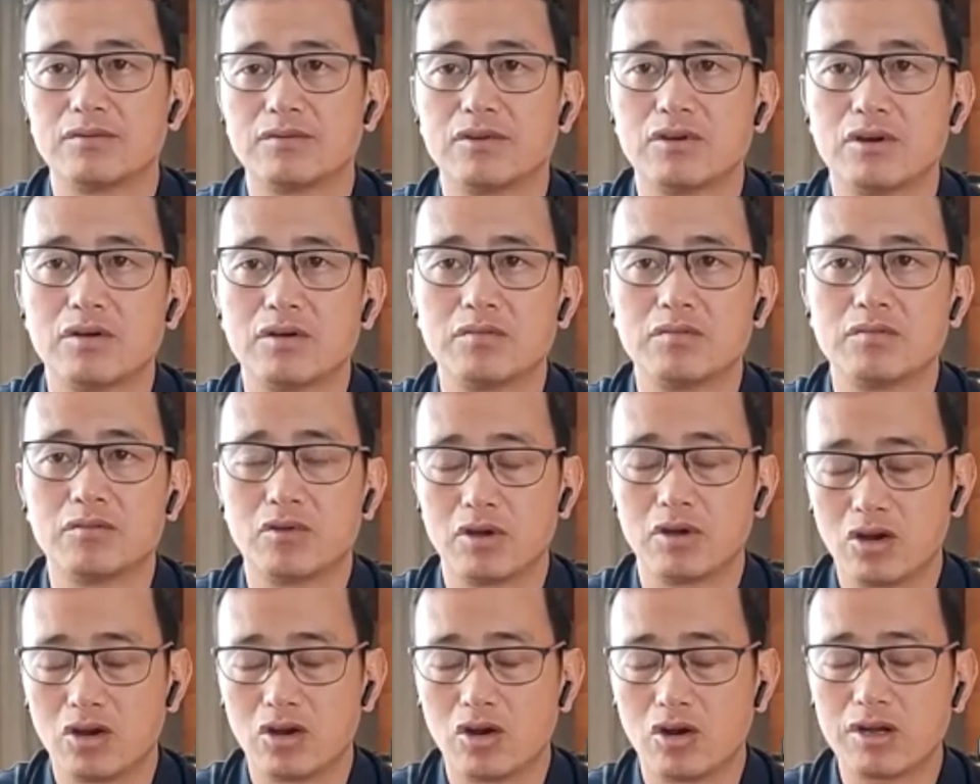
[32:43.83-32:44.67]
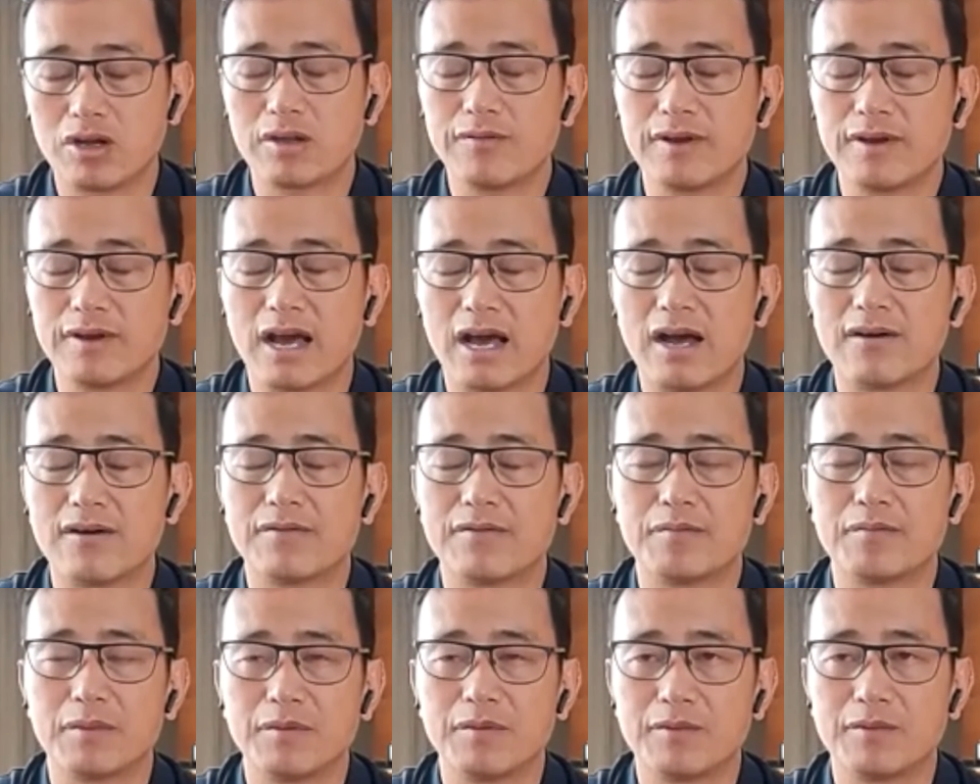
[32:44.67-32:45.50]
not even
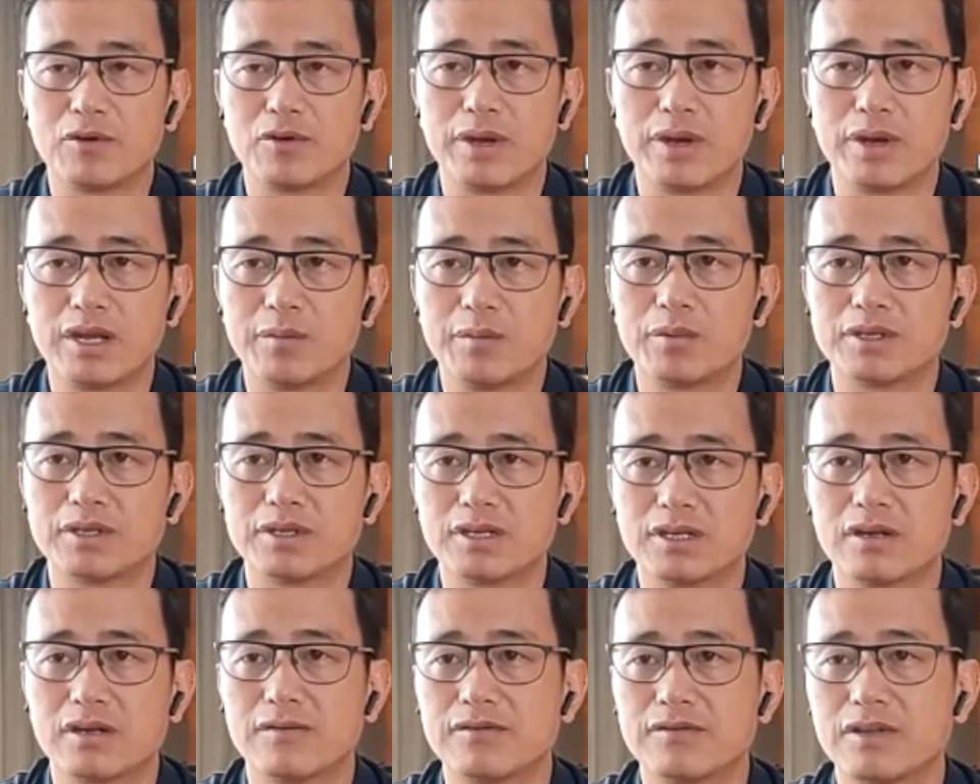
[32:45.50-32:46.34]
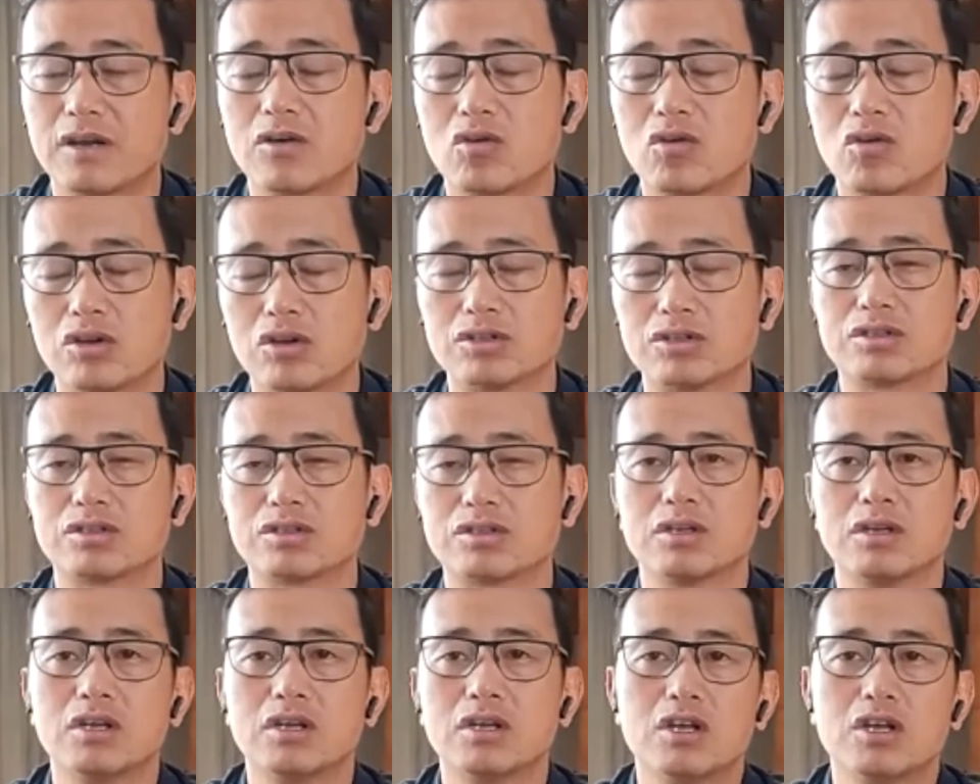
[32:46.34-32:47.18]
half, maybe 20% of their cost.